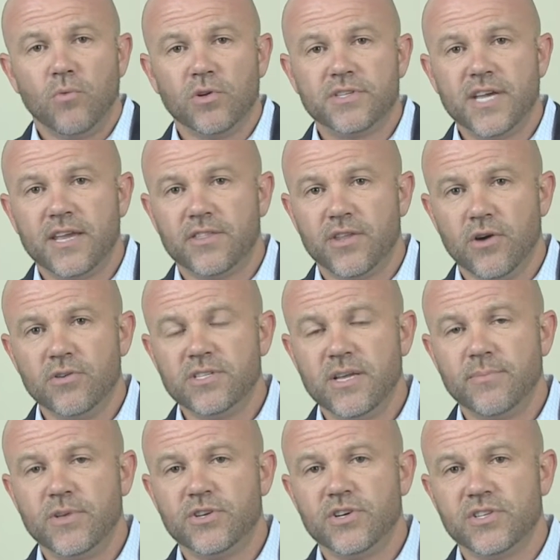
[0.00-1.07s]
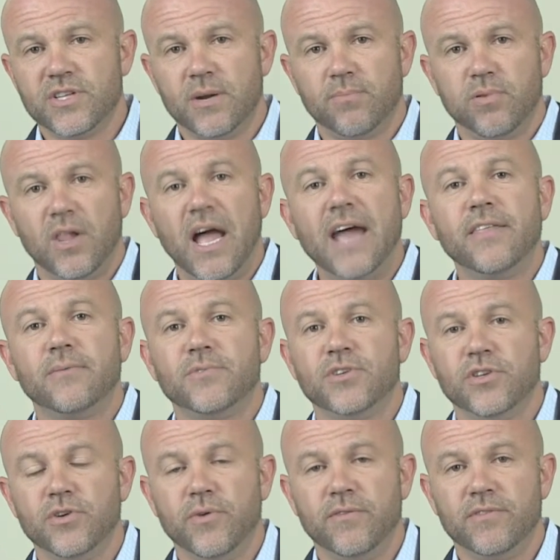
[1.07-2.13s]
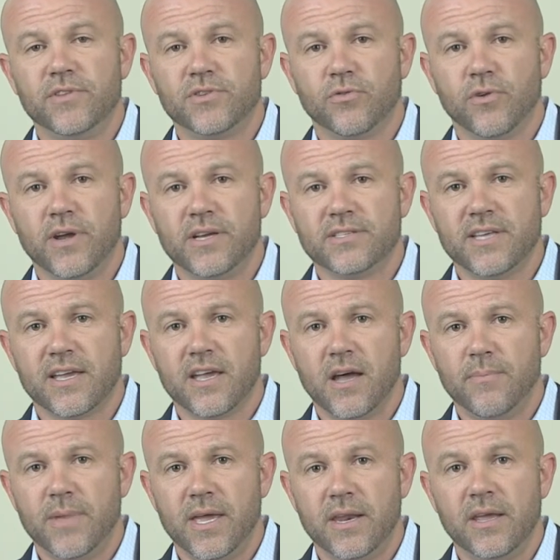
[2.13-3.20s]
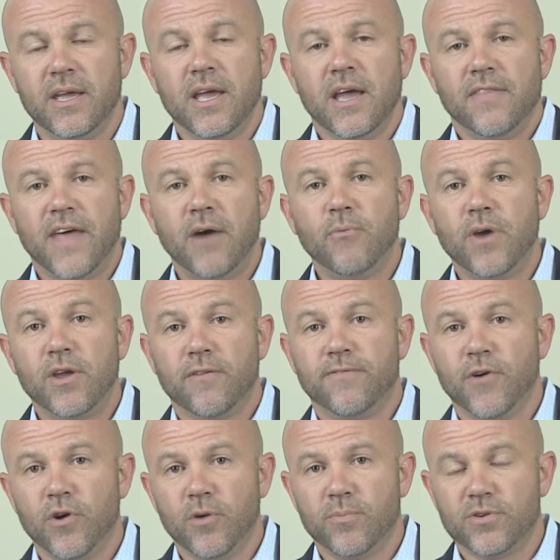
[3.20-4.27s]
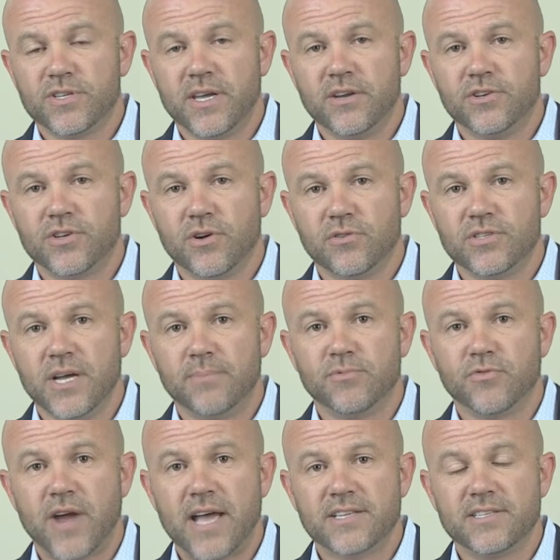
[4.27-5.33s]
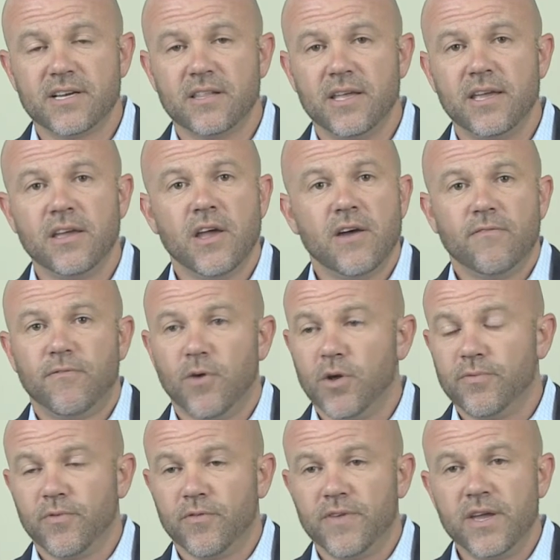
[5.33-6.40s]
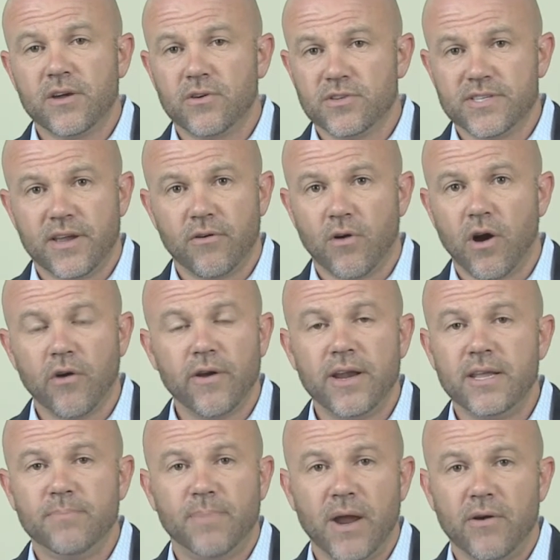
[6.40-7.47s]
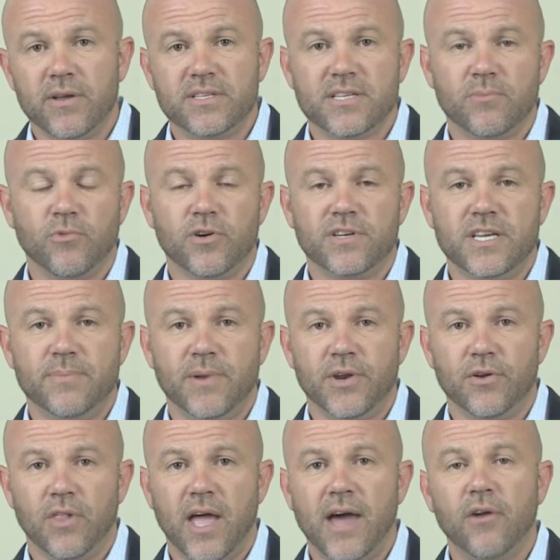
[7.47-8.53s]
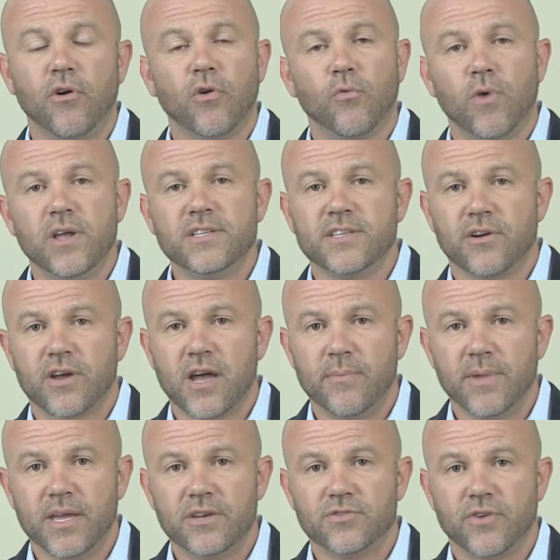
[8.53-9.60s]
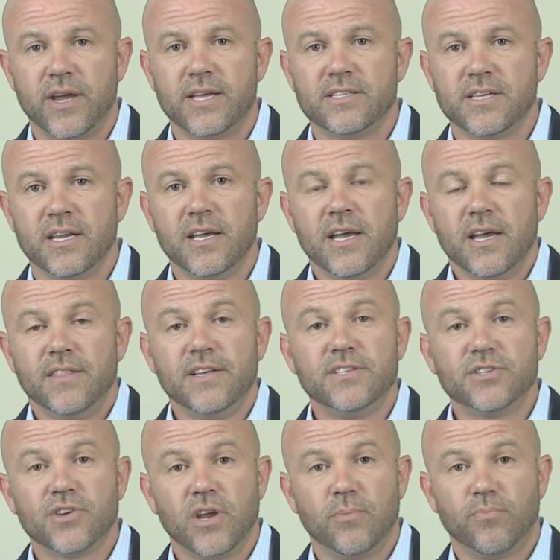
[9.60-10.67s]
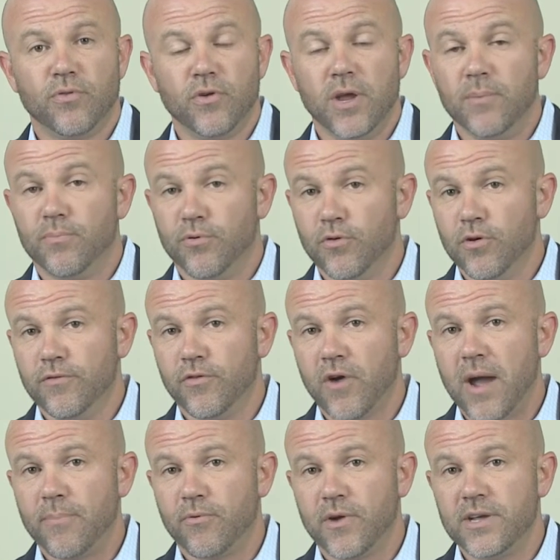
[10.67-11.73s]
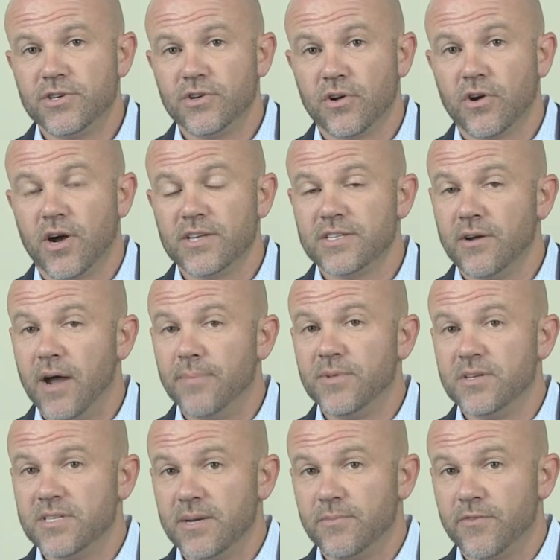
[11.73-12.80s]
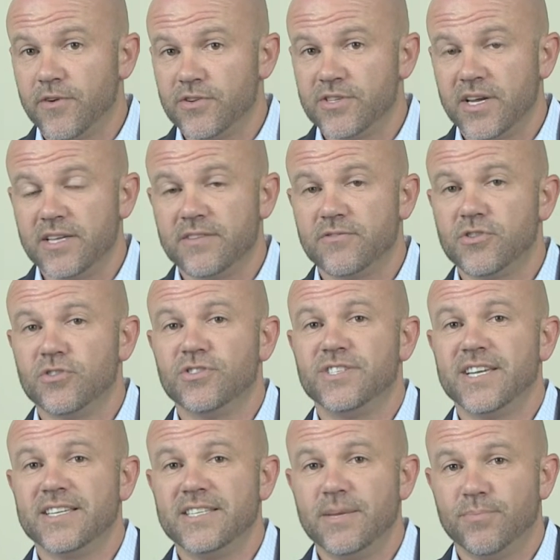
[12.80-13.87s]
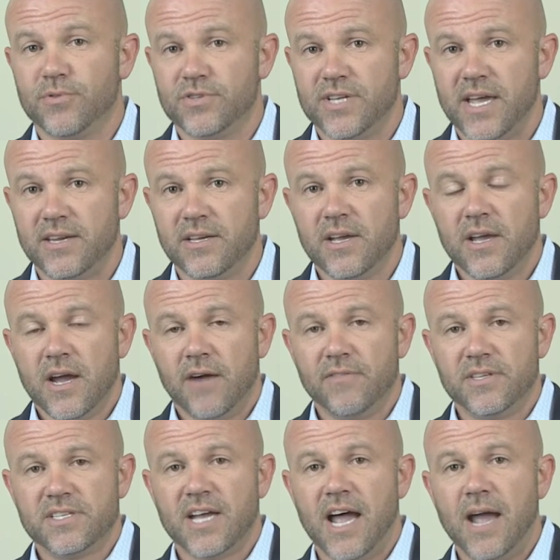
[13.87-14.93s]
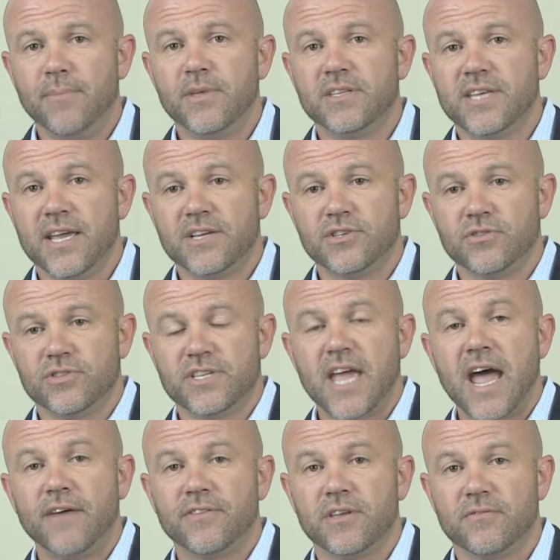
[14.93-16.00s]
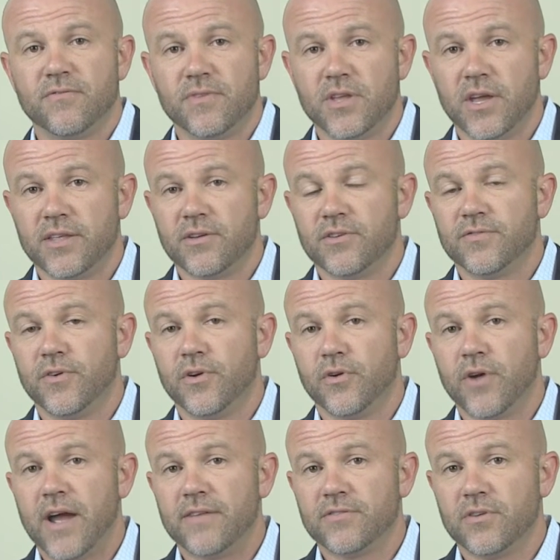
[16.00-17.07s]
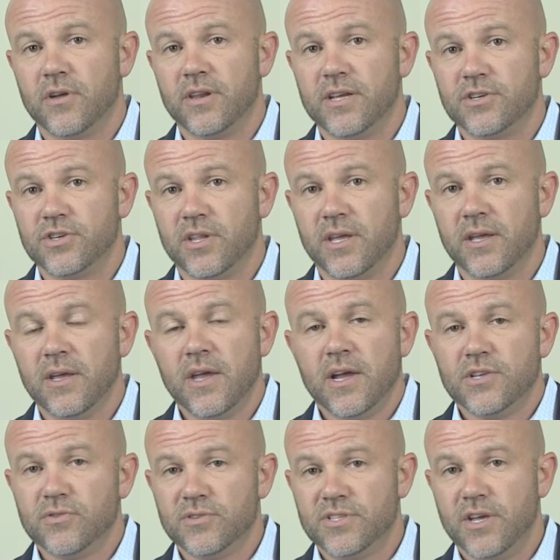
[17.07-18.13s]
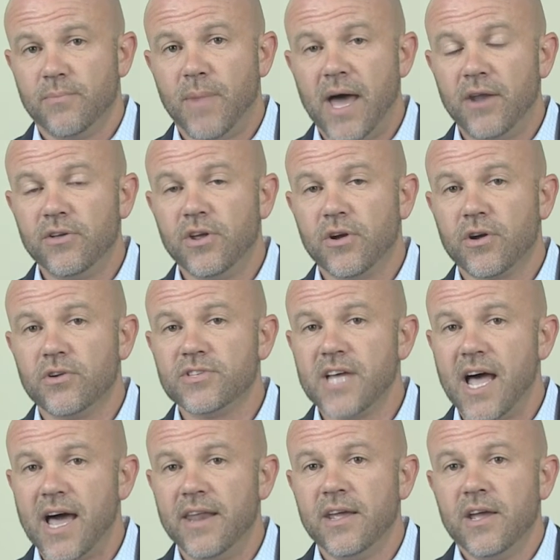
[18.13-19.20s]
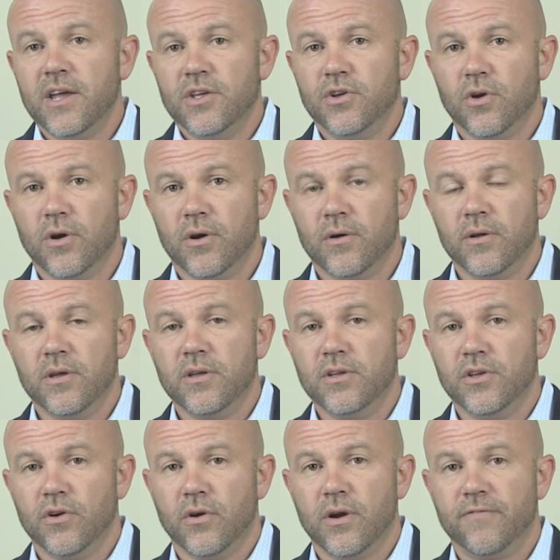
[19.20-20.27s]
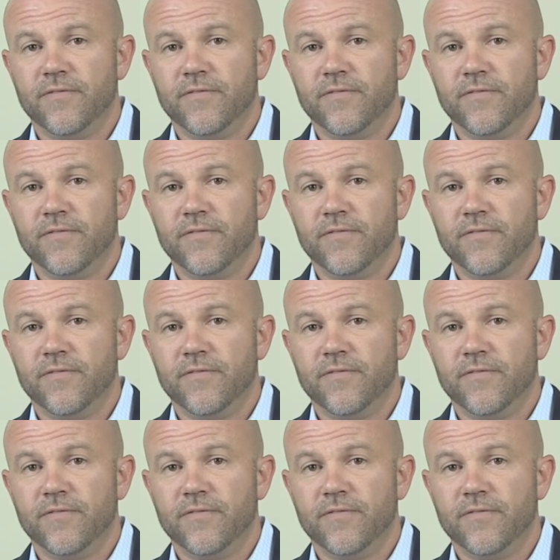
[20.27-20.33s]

we'll take those images and apply them to new inventory as they come in. That way your photo percentage goes up drastically, both for vehicles that are already buried somewhere deep in your lot or ones that are coming in transit. This is going to improve your operational costs. Up to some of our studies have shown 60% of the time that it takes your staff to take those photographs initially. So as the model year goes on, your your